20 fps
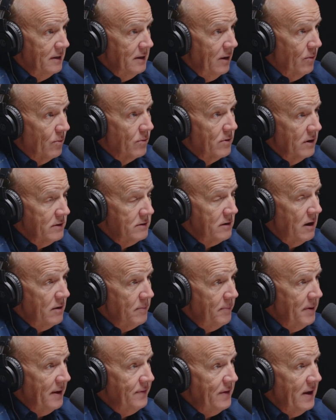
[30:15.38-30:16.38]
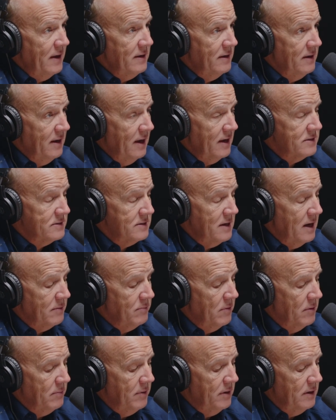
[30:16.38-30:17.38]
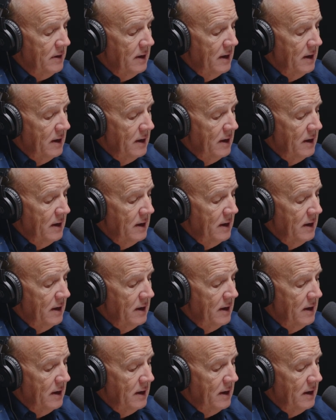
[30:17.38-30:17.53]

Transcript: And we're going to talk about that in the next segment, but